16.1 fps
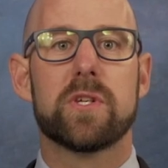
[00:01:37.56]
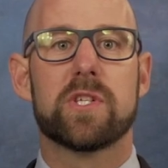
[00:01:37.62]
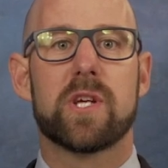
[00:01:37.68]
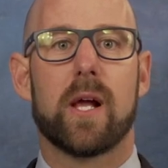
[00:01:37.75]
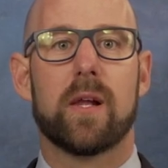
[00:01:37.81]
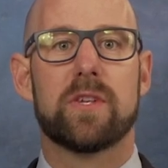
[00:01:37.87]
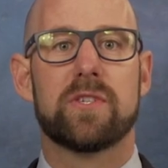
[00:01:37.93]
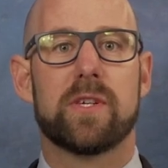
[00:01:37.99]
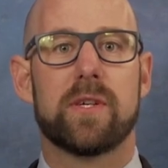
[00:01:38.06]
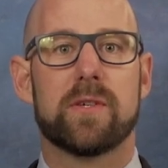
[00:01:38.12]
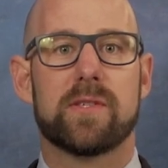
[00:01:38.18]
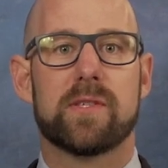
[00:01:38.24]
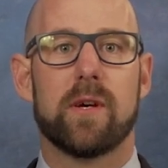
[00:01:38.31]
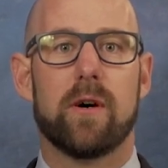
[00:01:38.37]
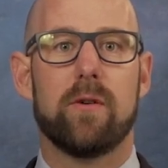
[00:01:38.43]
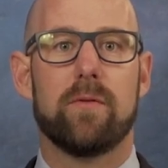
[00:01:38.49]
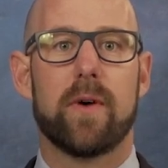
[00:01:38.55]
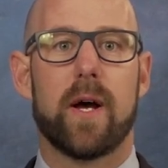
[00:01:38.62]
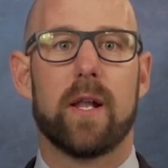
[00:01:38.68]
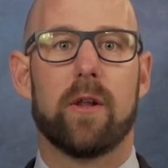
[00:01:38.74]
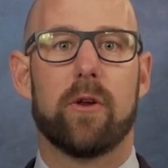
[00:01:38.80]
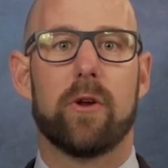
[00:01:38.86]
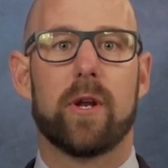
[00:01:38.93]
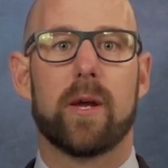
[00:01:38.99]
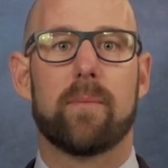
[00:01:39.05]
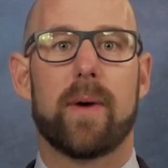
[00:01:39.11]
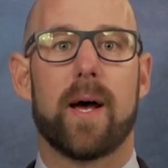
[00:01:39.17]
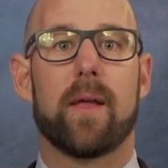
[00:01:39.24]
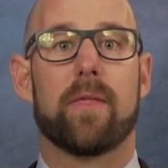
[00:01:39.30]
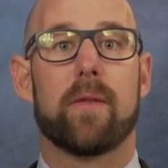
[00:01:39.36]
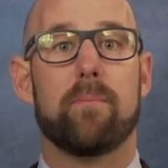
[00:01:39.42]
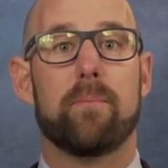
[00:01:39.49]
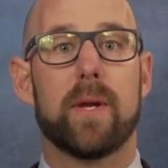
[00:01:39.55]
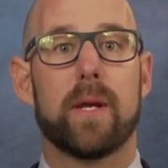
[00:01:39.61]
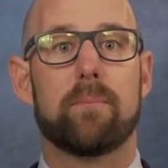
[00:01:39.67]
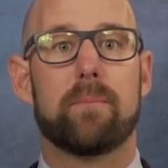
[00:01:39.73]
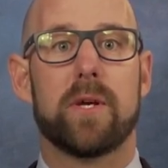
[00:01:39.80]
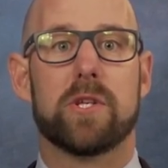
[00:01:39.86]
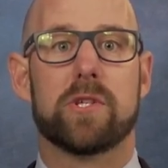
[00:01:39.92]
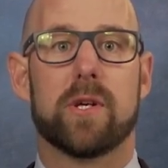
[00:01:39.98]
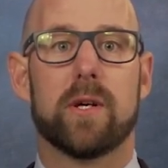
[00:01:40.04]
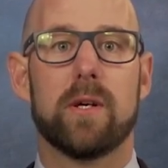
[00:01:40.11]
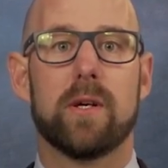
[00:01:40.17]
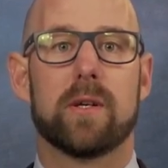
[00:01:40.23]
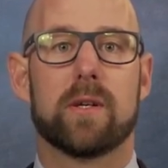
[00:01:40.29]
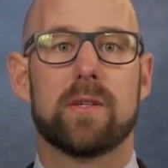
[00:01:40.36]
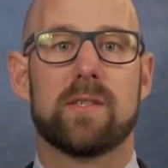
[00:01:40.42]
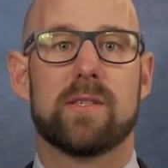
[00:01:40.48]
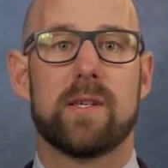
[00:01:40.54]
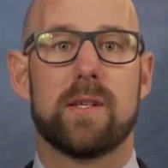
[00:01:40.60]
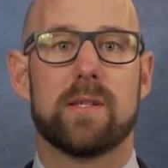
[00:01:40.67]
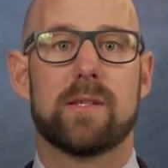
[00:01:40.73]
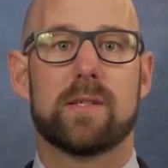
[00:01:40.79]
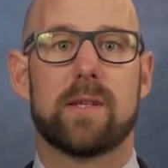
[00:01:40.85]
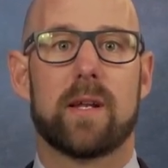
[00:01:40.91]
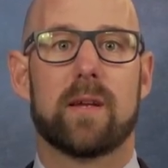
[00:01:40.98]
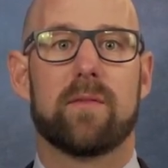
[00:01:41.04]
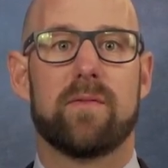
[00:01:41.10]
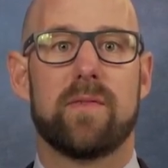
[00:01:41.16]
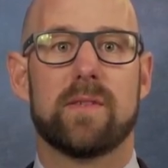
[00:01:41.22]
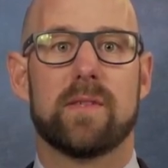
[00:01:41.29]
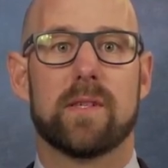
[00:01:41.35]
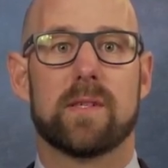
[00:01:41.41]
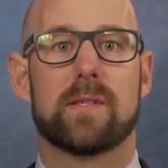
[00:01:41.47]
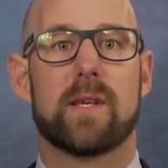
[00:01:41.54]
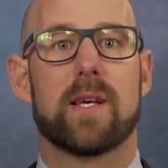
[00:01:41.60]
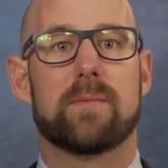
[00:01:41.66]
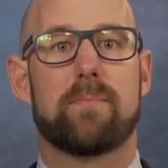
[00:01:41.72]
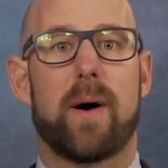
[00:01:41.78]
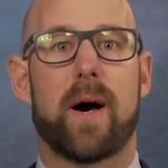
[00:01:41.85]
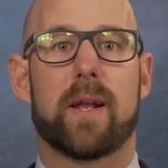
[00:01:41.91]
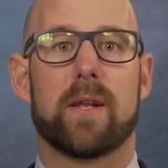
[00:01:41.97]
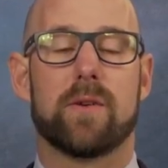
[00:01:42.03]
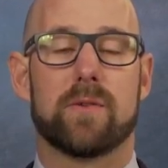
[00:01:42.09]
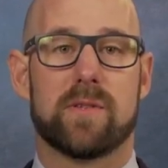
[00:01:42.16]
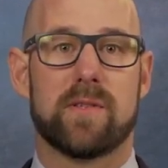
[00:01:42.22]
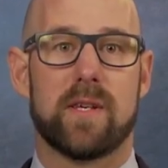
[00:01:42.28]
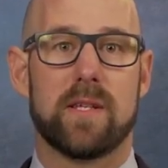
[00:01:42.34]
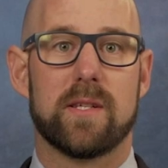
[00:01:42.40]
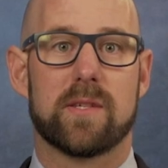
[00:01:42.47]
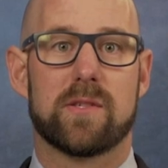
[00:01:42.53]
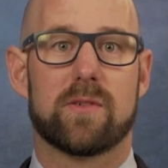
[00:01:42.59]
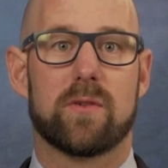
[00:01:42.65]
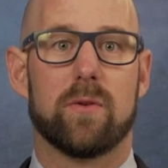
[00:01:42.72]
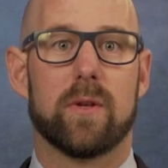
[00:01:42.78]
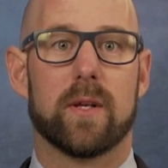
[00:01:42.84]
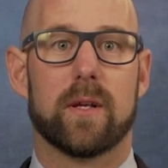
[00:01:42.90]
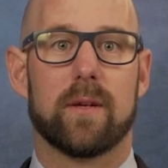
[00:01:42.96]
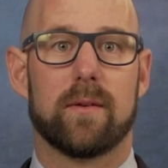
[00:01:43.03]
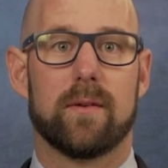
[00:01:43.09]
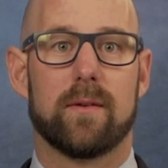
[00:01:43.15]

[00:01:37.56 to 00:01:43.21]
challenging yourself and learning about the big picture, consider studying physics as part of your senior schooling.